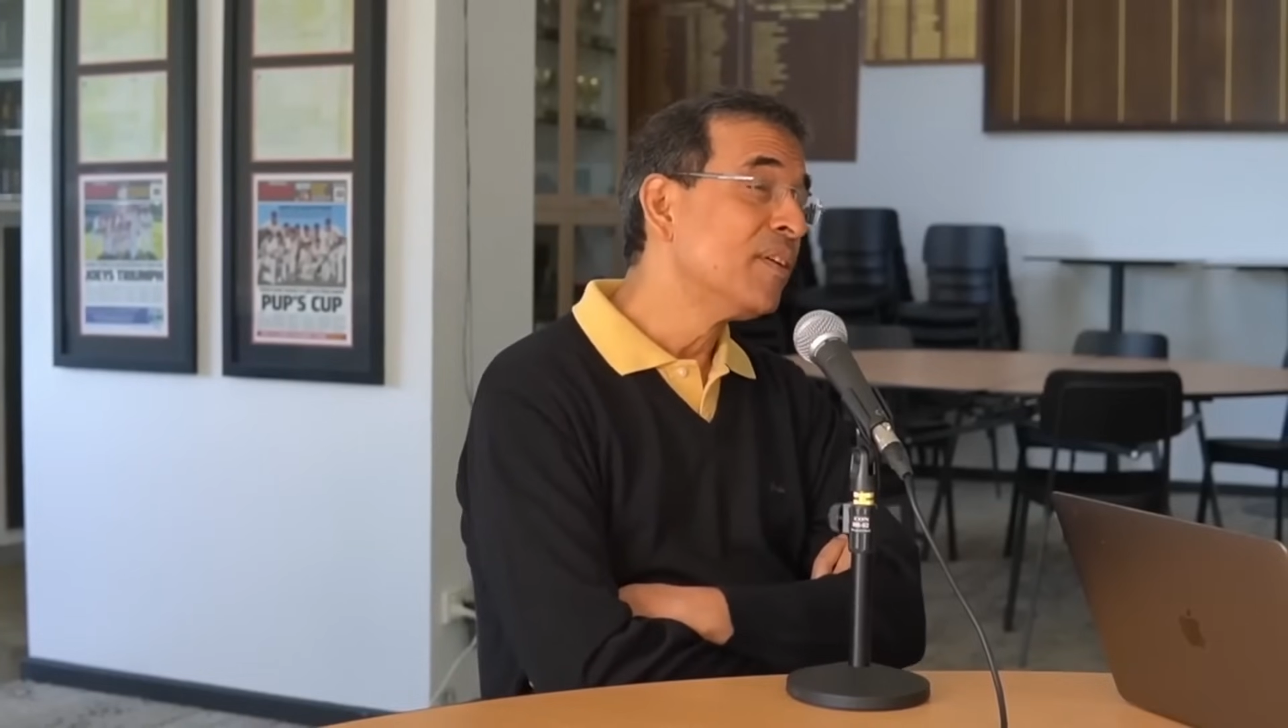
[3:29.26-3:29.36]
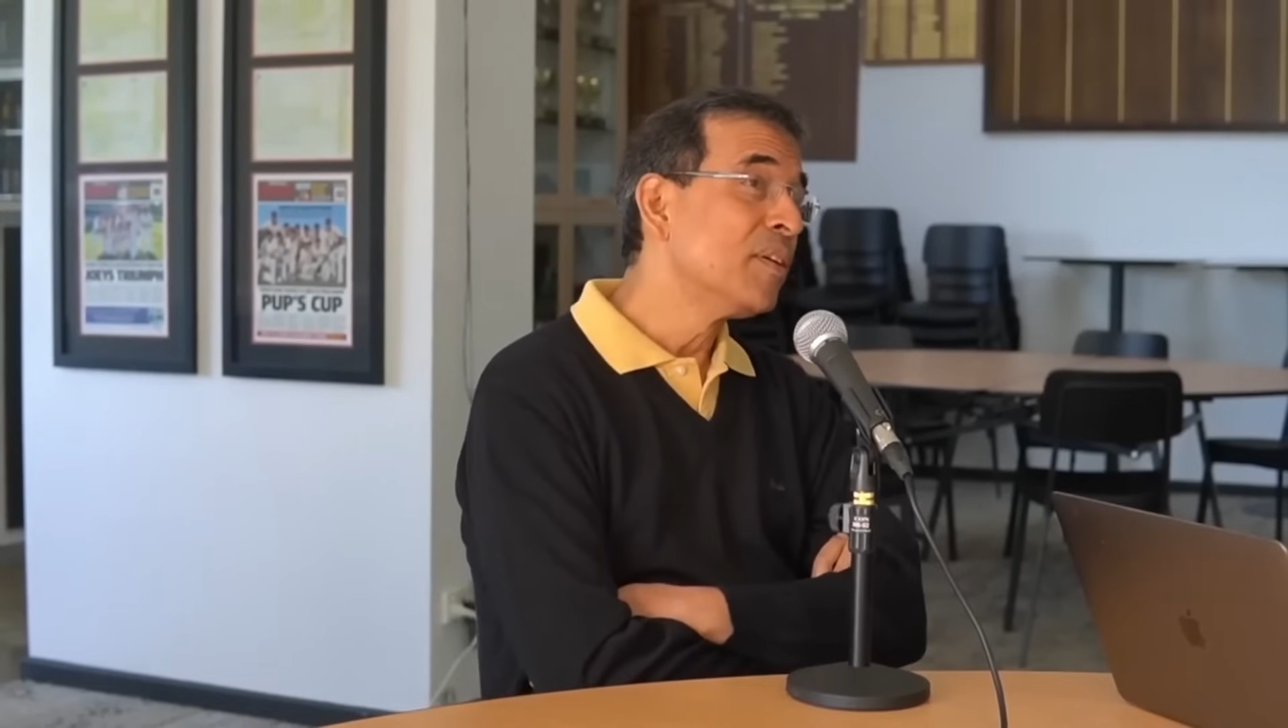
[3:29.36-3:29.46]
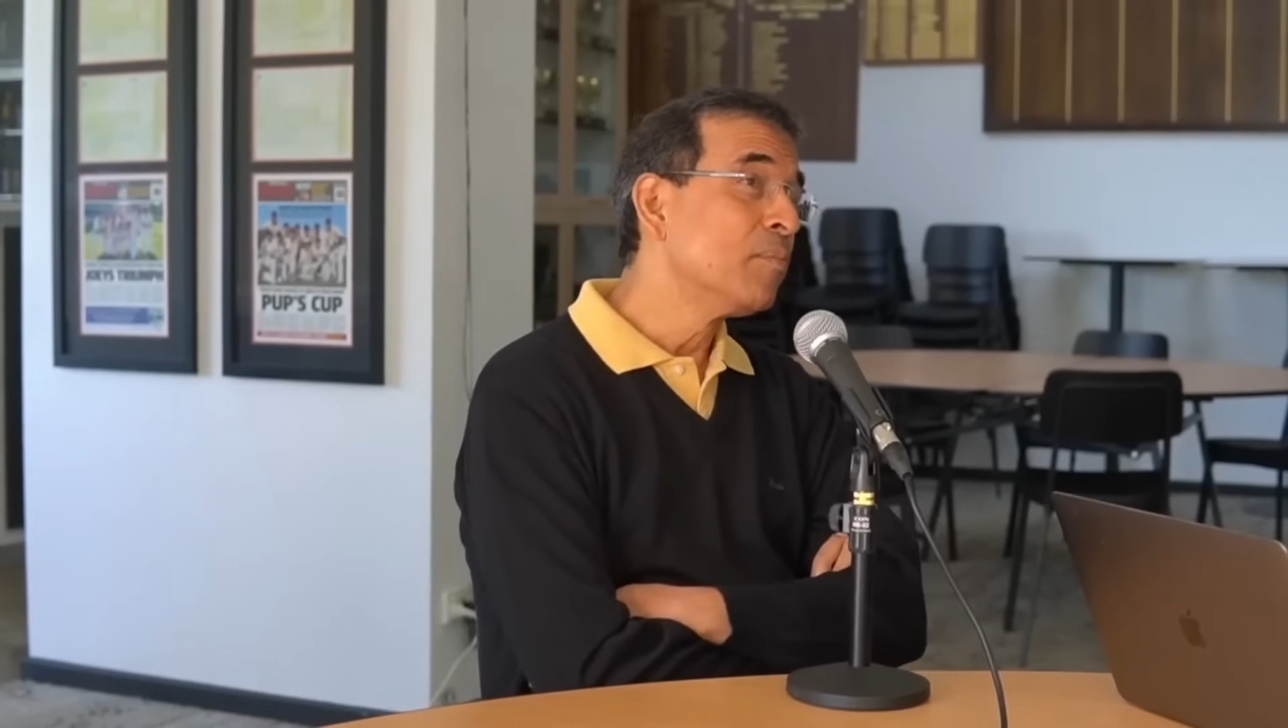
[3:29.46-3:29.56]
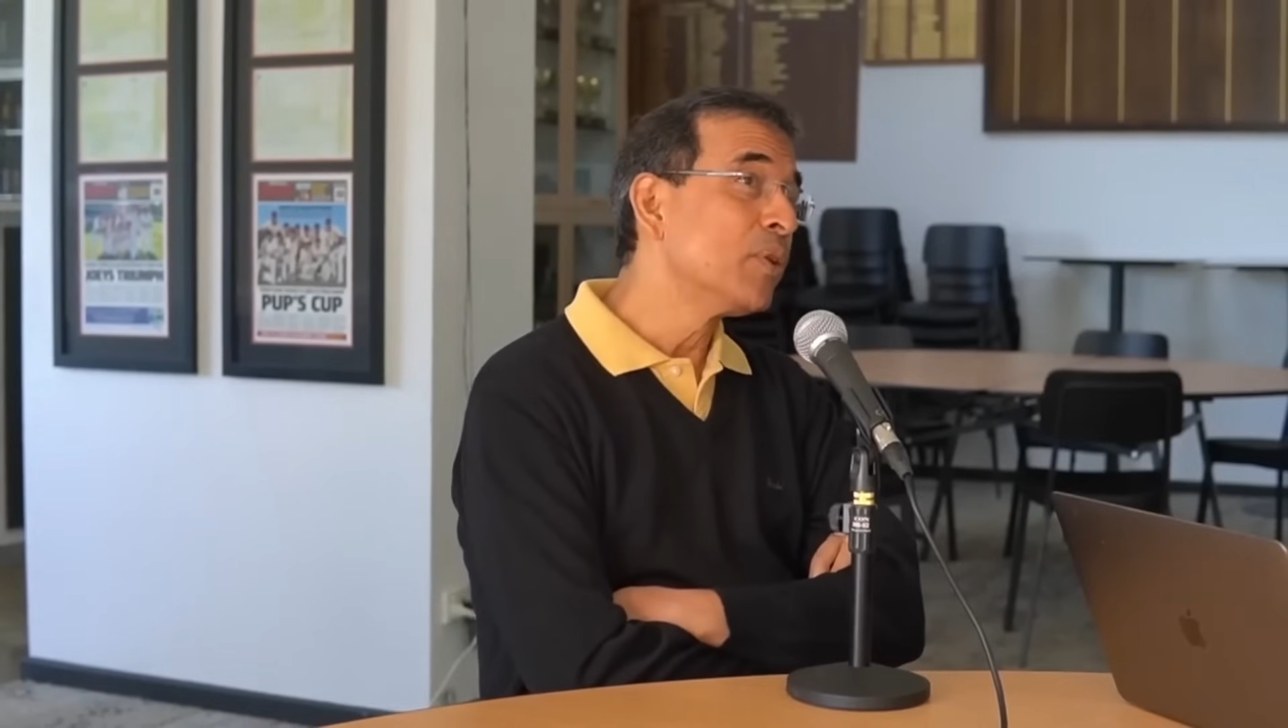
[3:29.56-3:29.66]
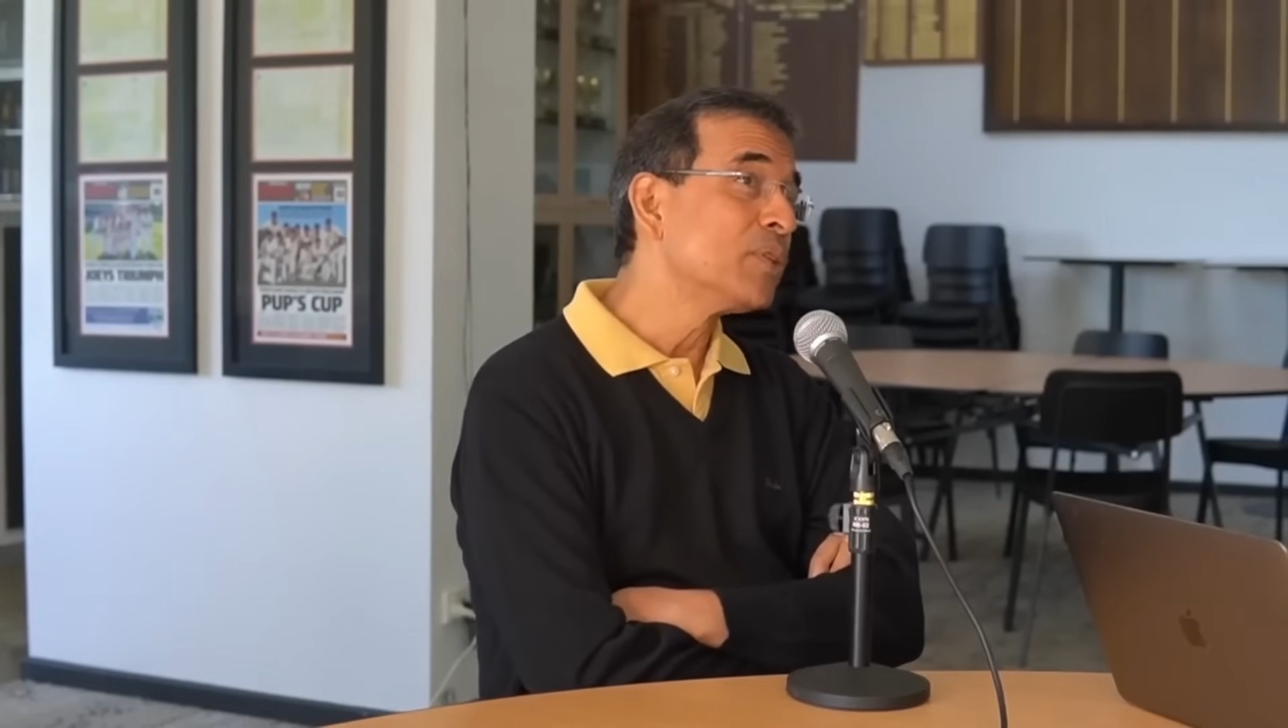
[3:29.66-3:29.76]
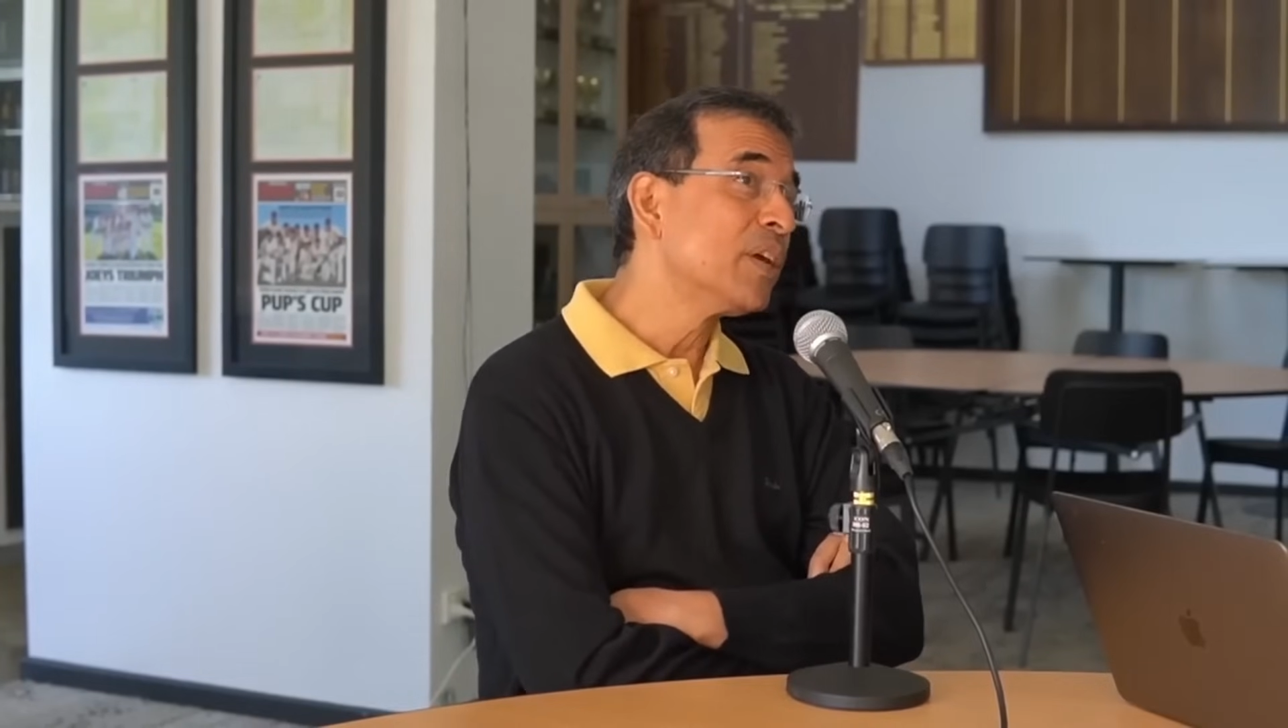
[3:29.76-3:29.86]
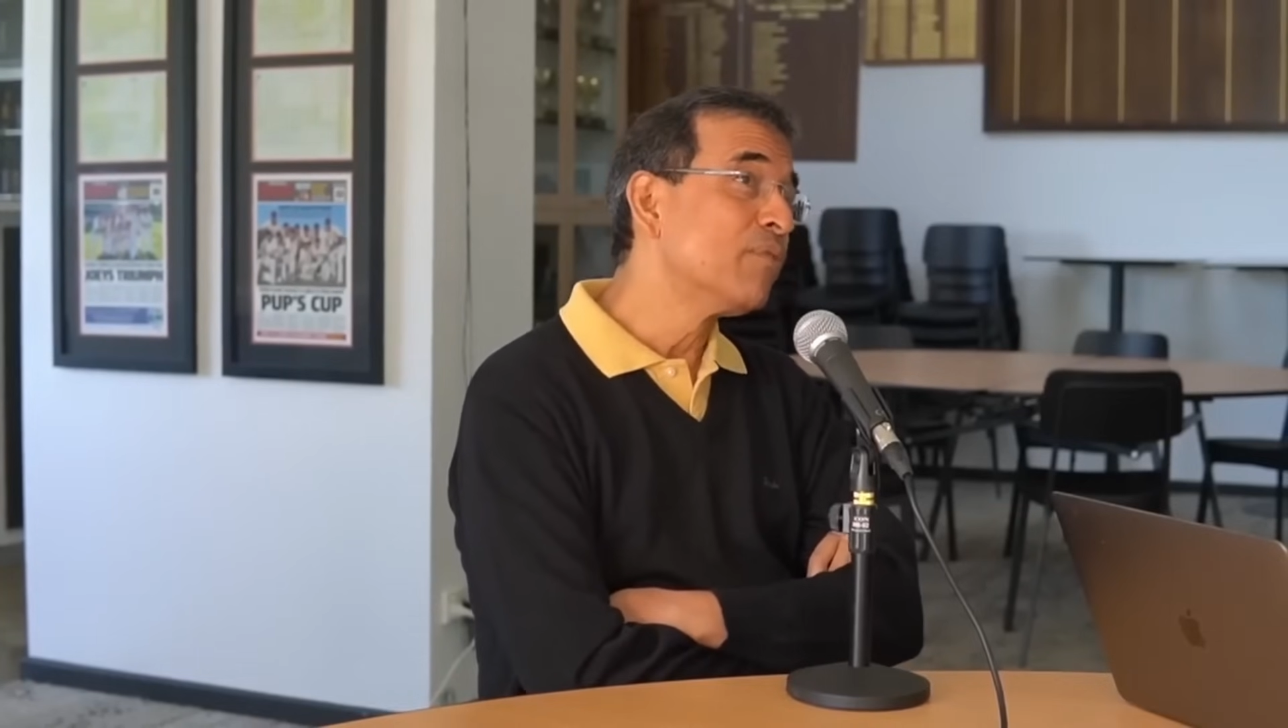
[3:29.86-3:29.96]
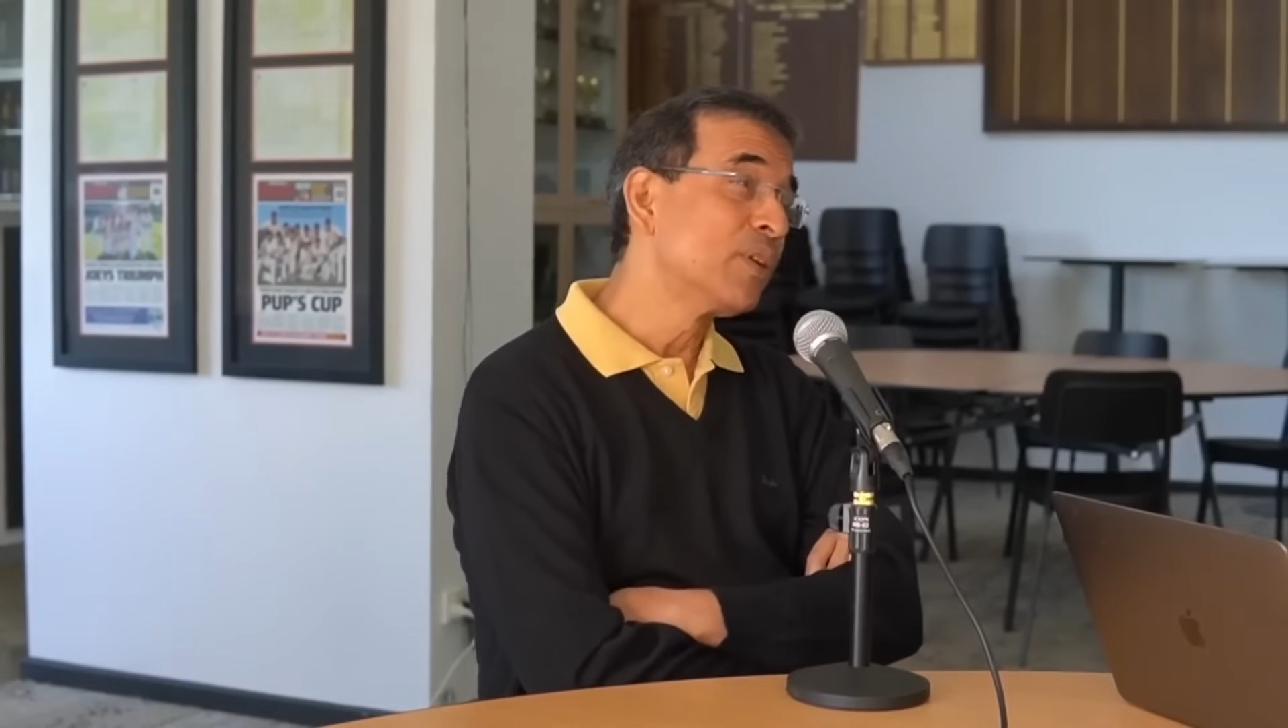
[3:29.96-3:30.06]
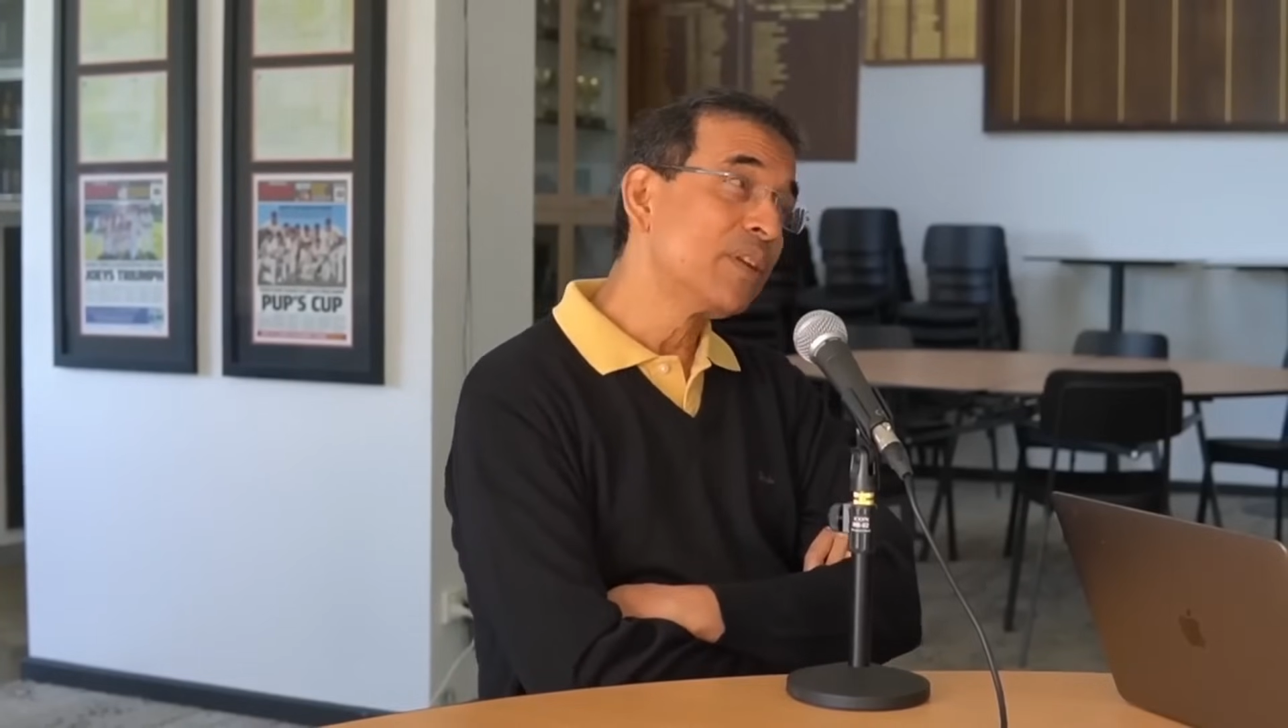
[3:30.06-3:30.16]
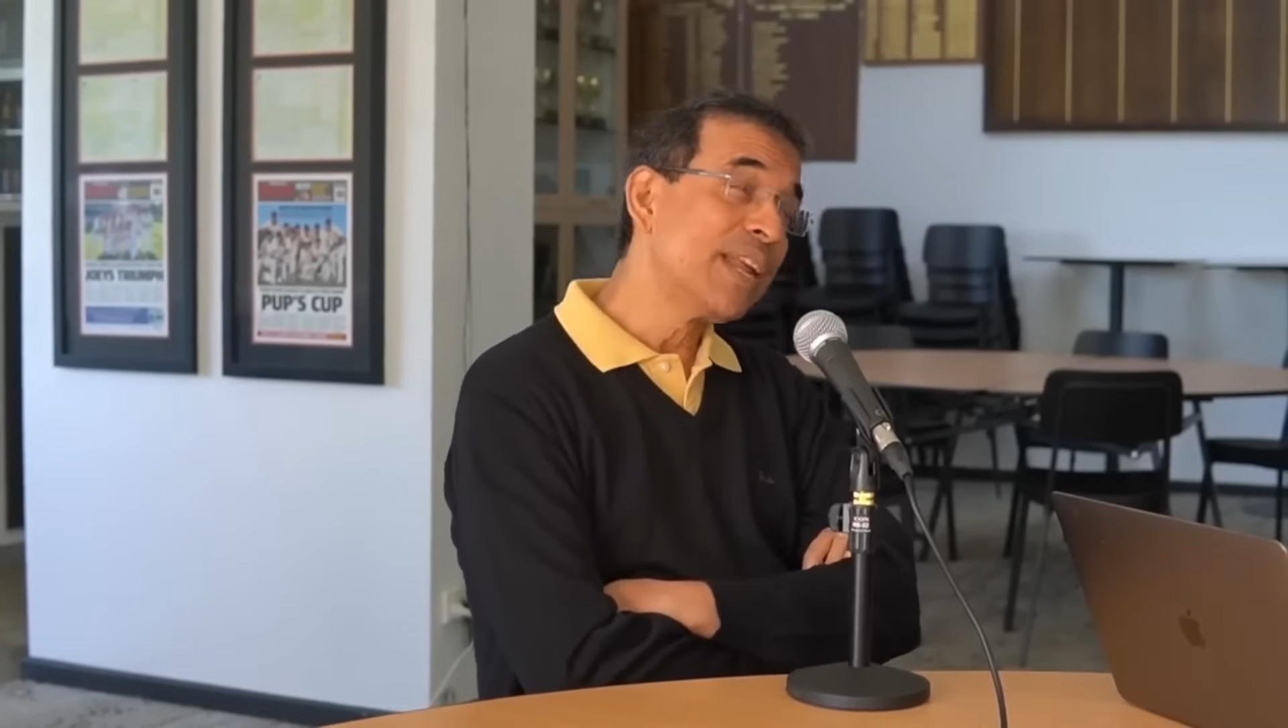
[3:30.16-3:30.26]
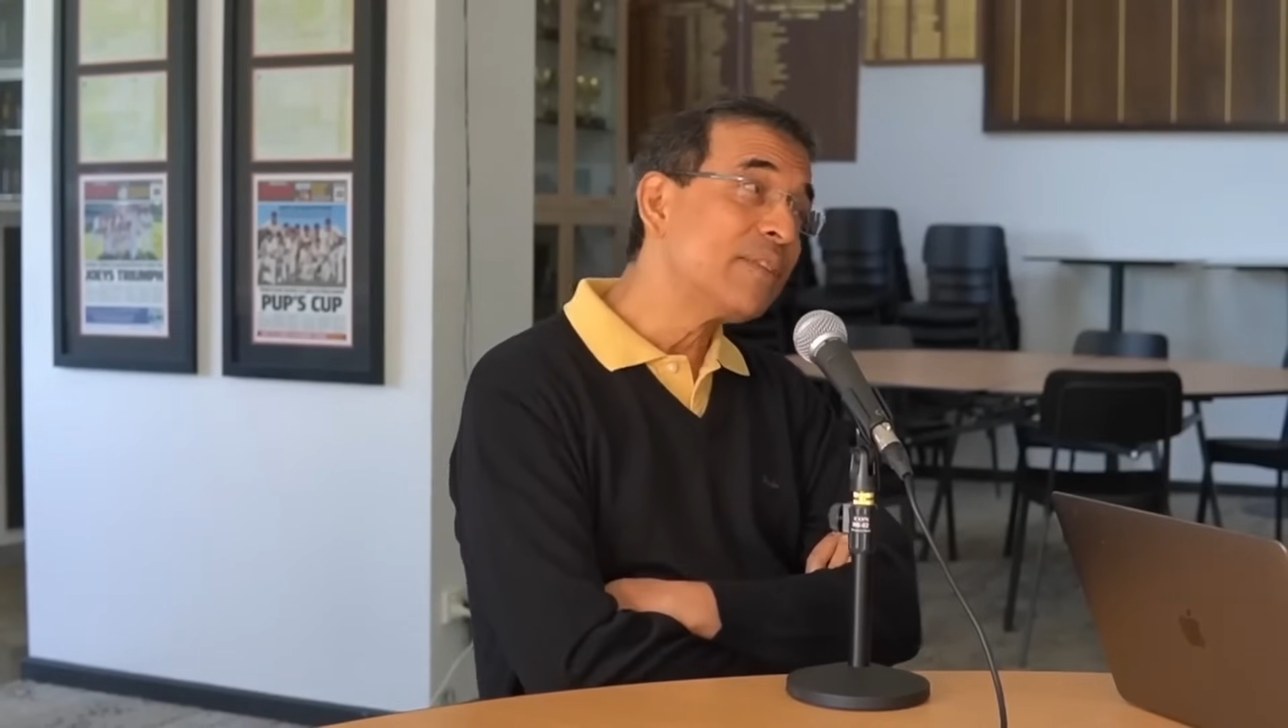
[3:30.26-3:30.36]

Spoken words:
Because I worked in